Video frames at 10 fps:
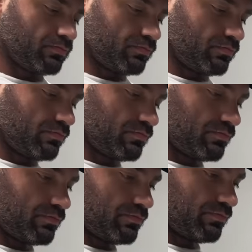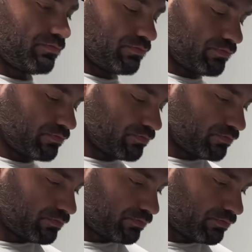spinach, and
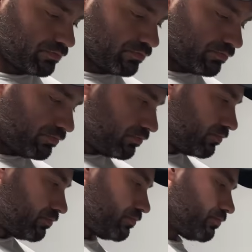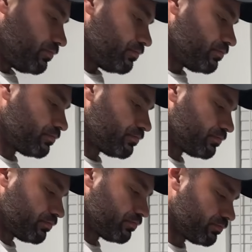blueberries, and that's it.
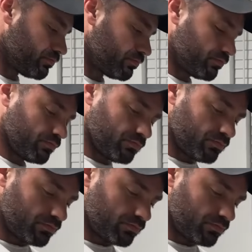All right.